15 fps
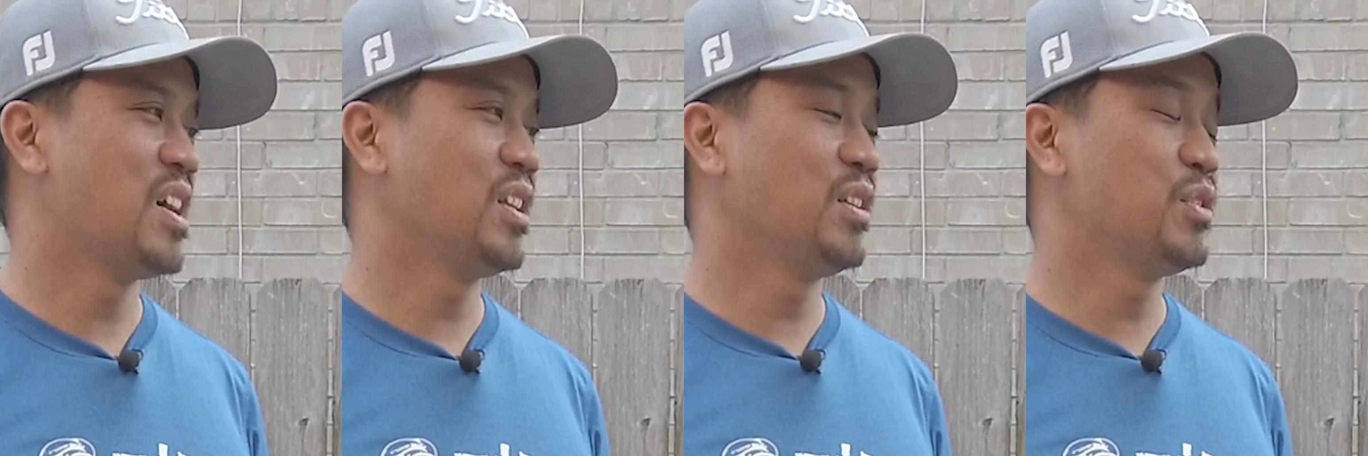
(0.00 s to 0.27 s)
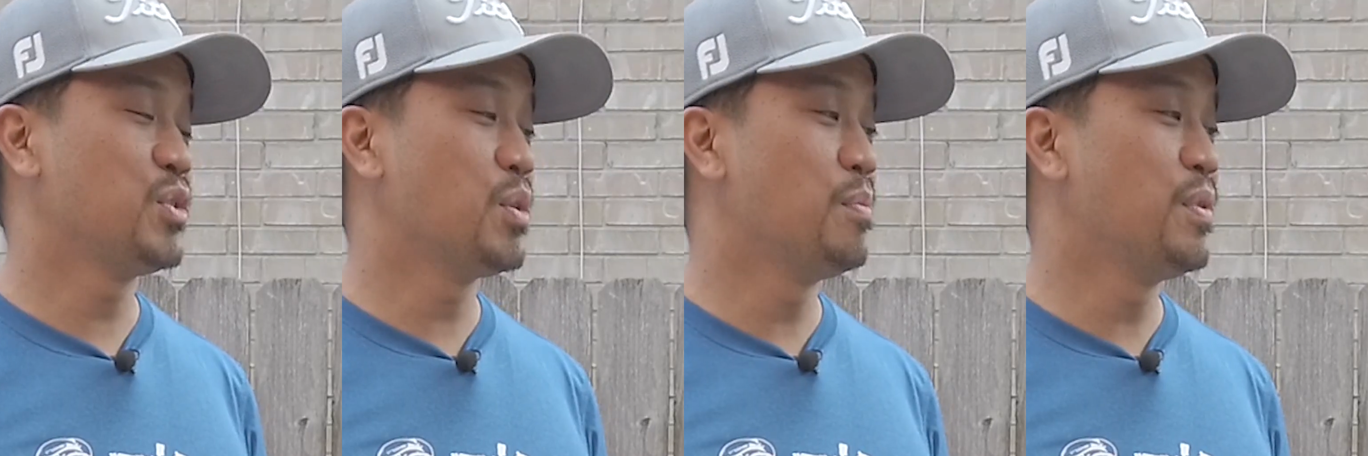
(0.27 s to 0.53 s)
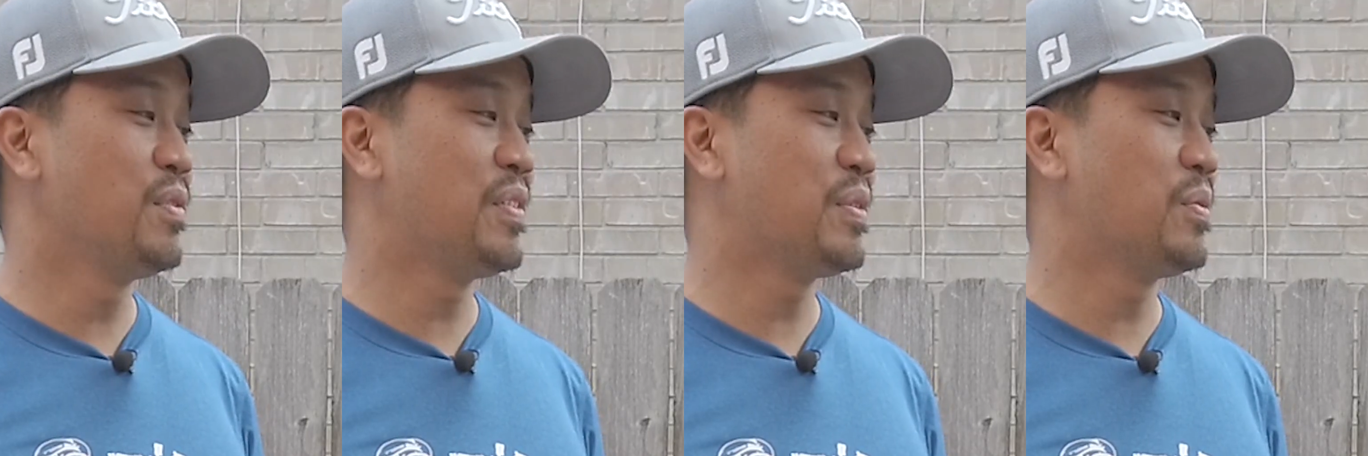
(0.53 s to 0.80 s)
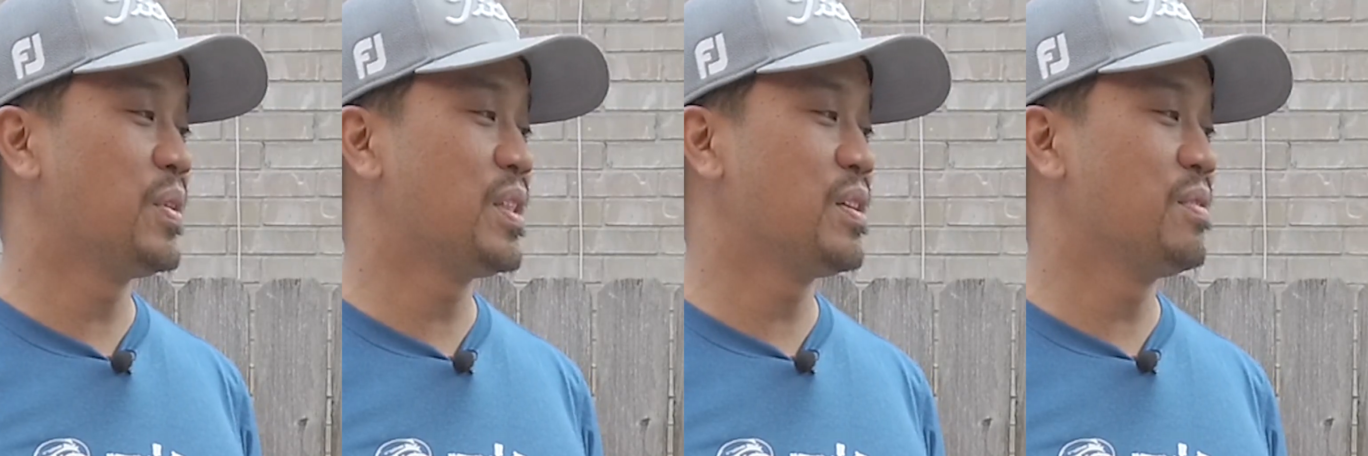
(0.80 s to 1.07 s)
I'll do a
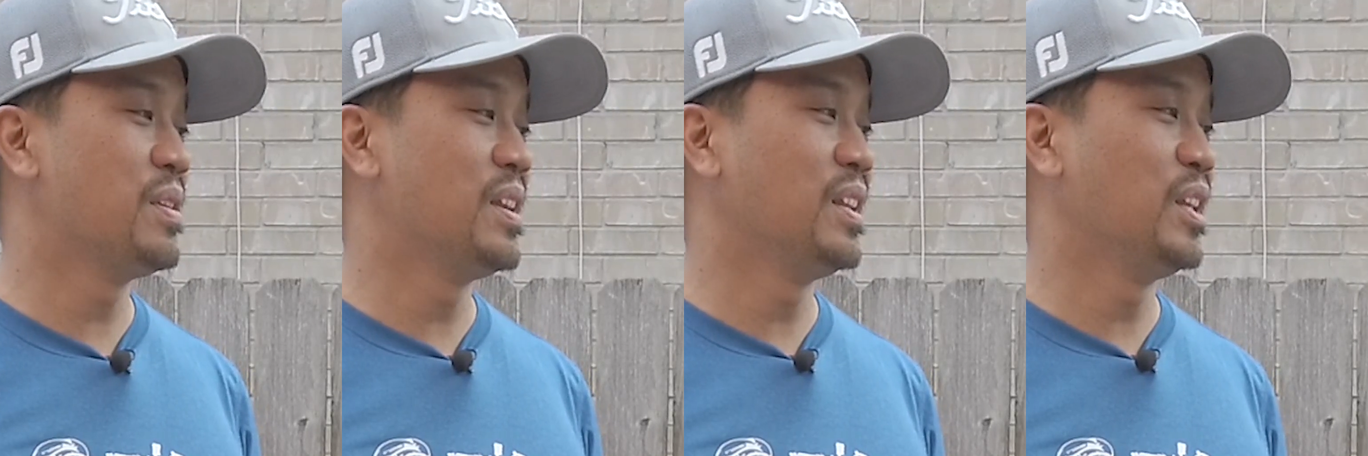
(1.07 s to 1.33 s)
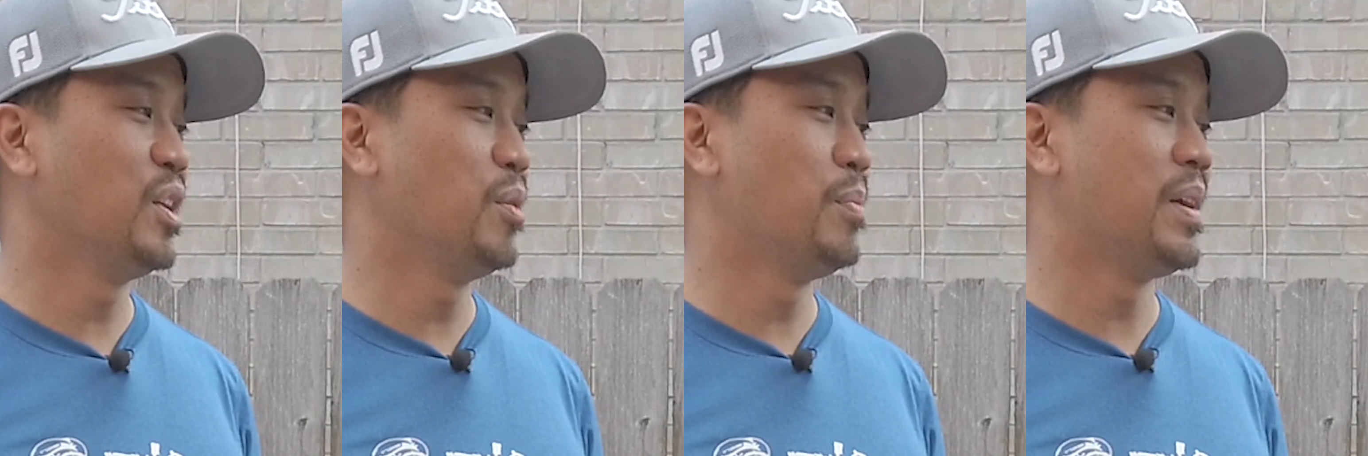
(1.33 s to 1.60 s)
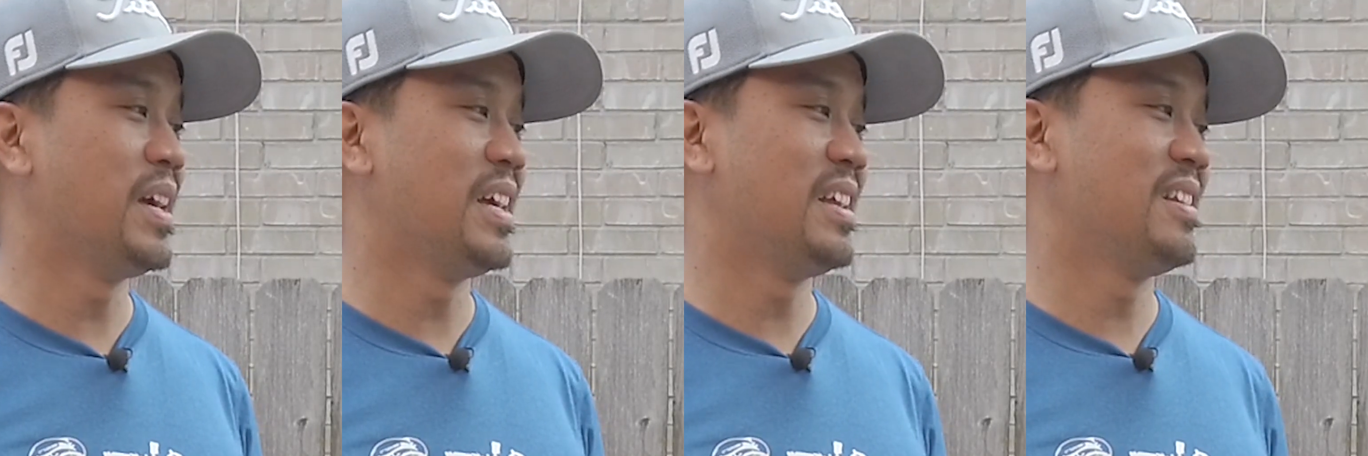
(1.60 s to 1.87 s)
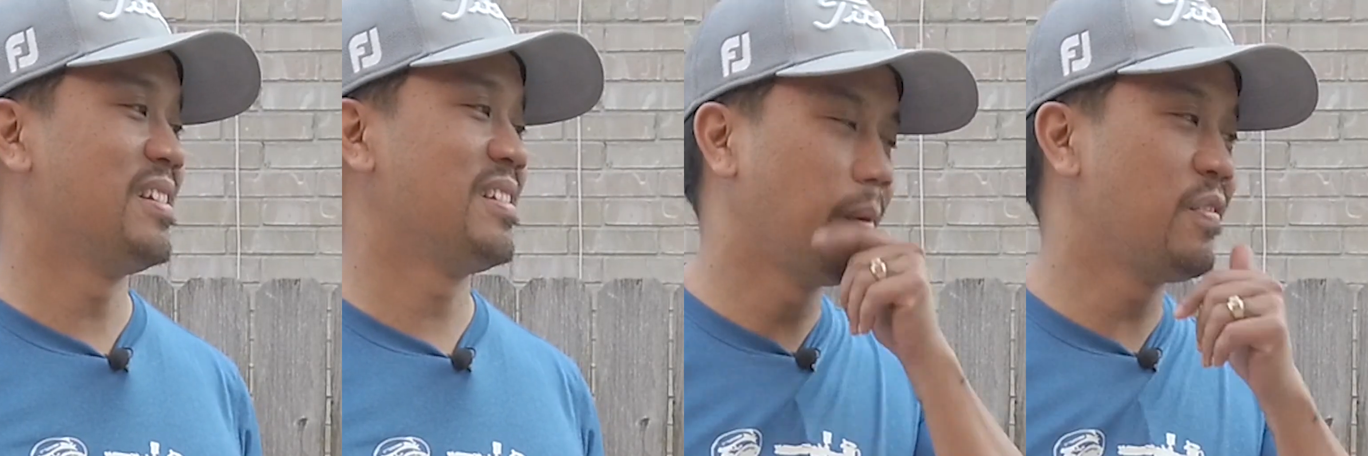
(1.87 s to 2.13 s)
movie with you in a little bit.
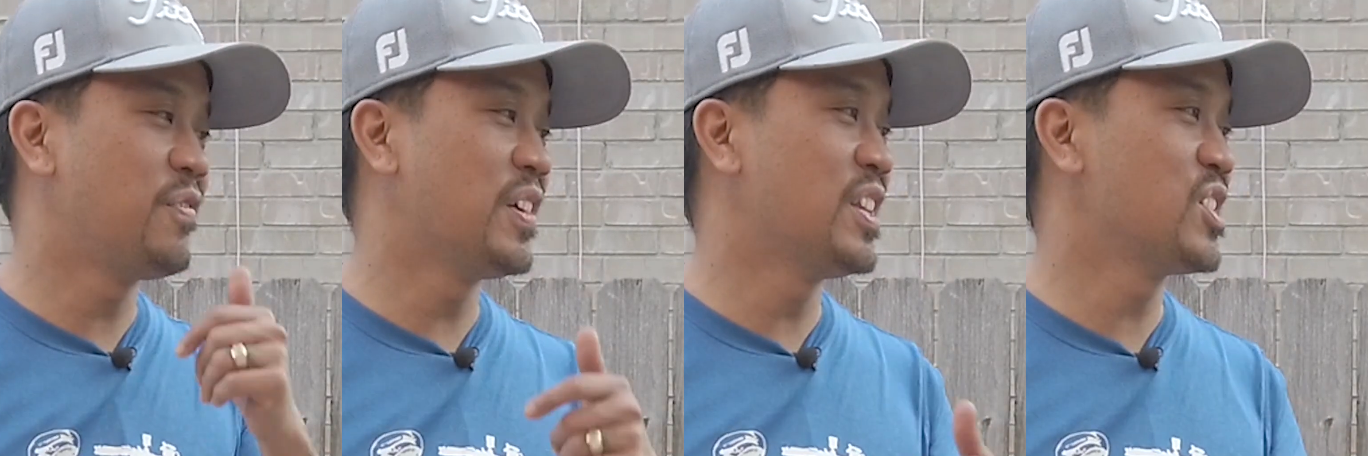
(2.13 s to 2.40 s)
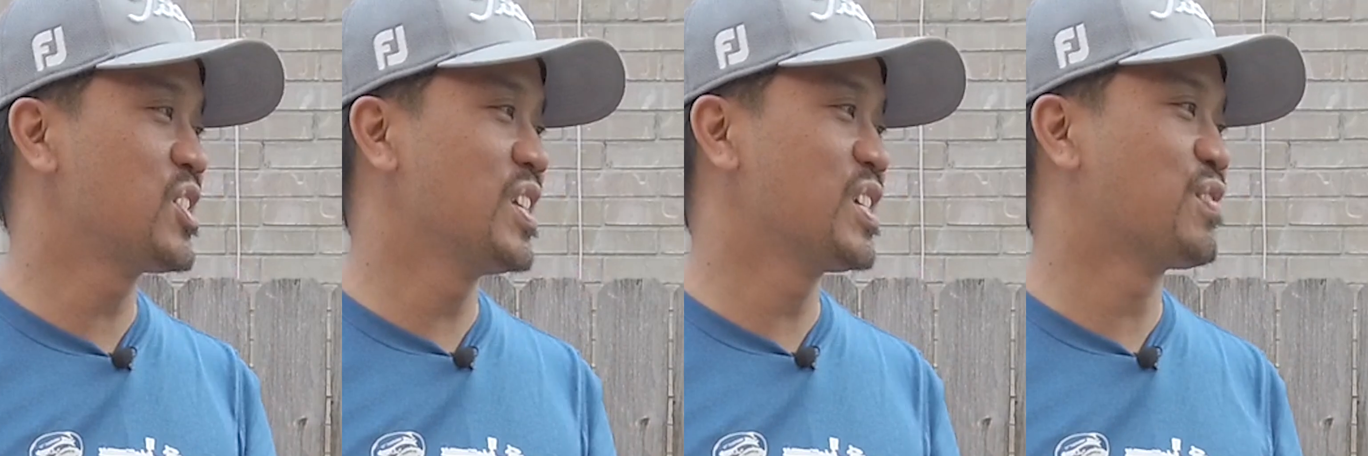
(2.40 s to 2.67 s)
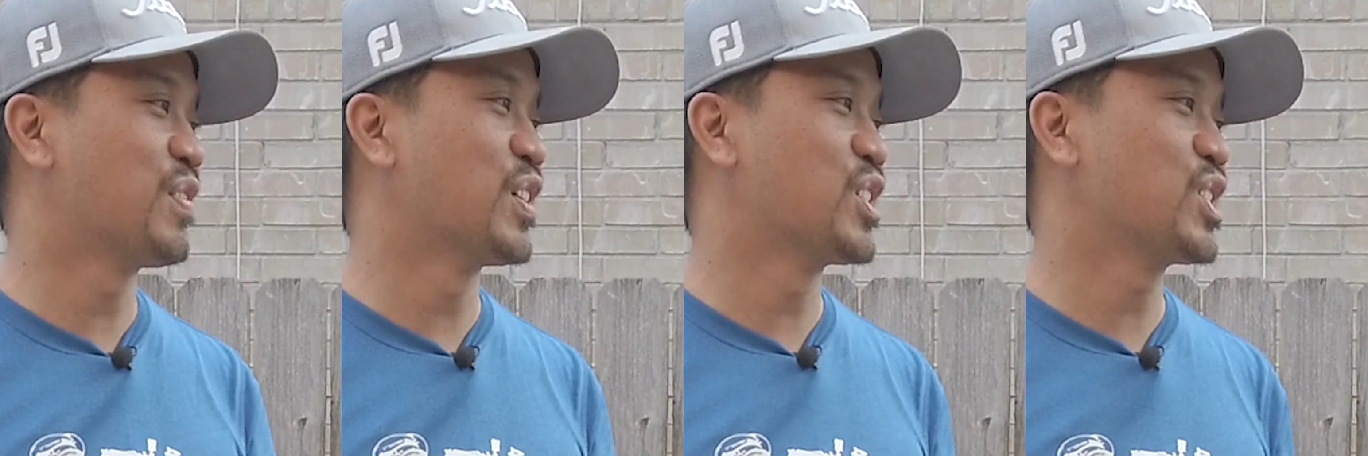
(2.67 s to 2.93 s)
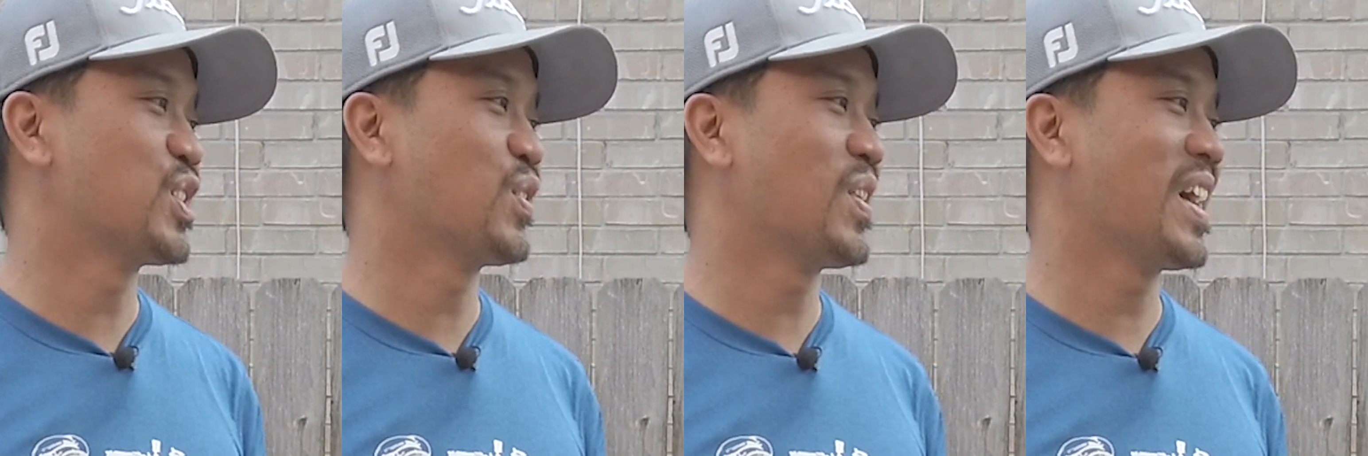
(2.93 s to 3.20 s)
Let me finish this
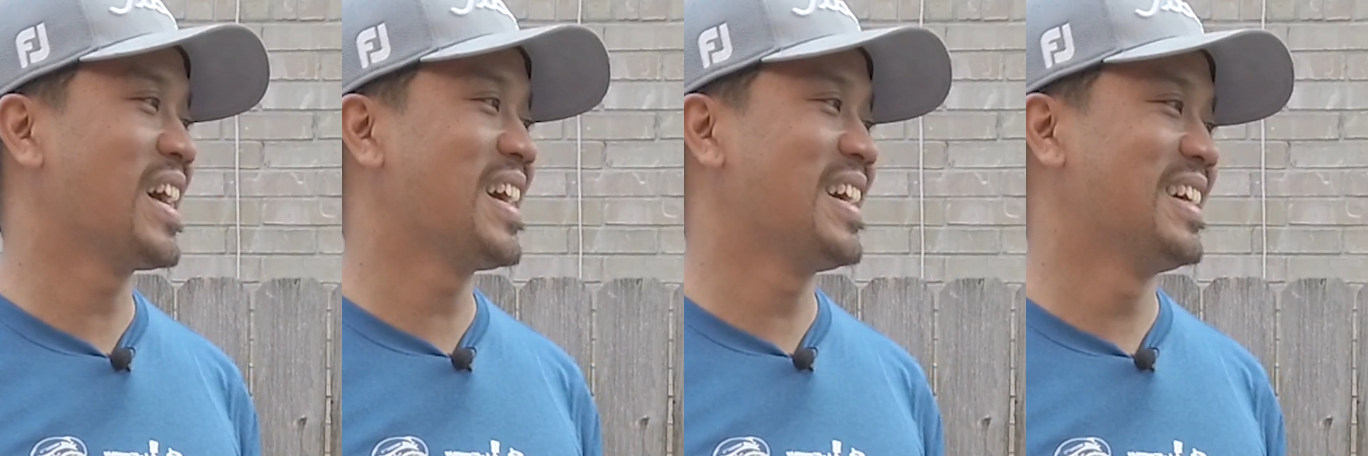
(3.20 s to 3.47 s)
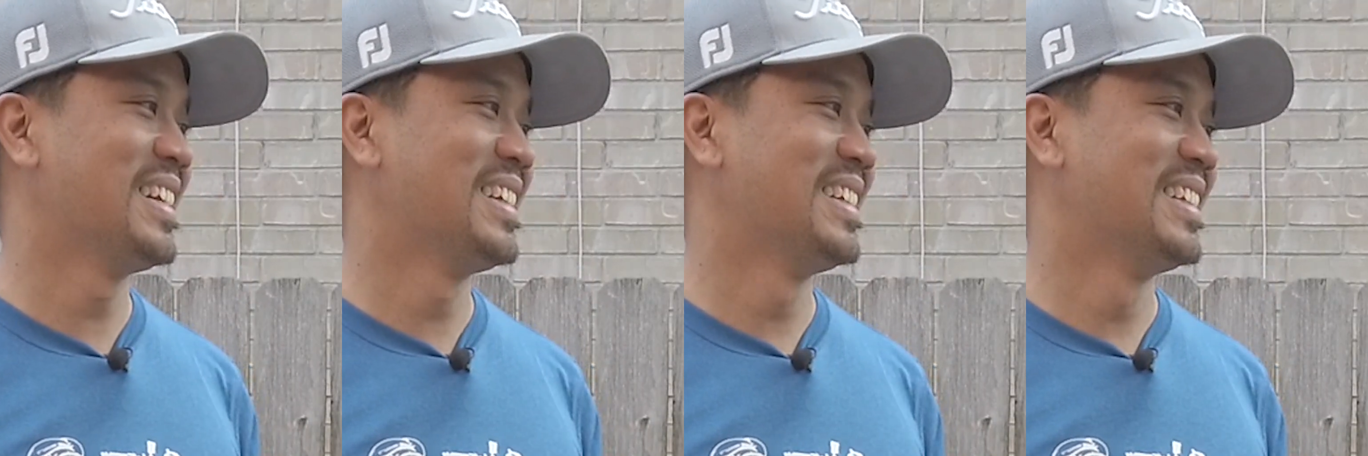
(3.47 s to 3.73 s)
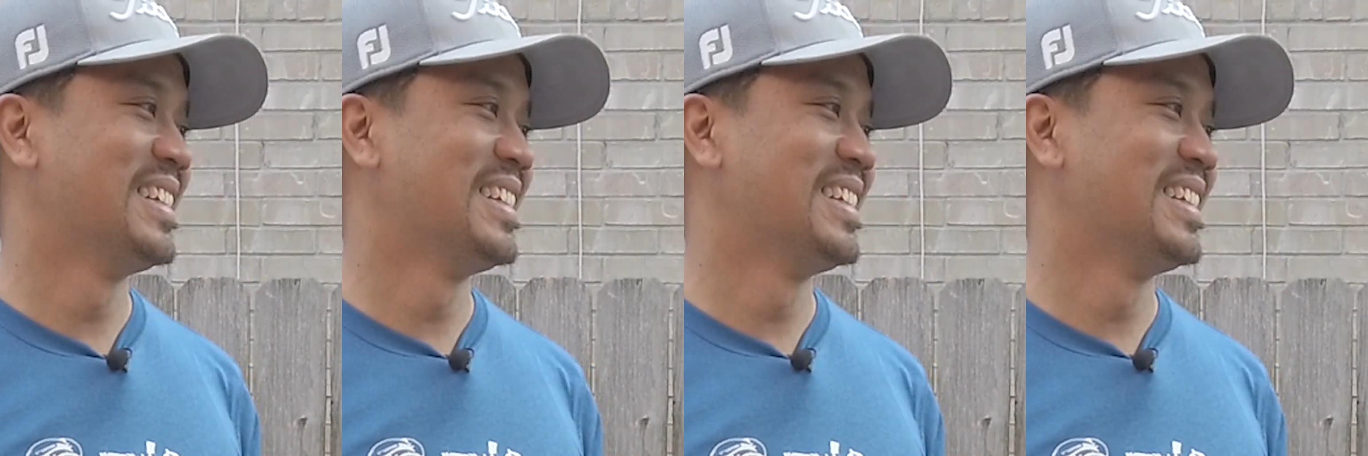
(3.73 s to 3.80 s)
first, okay?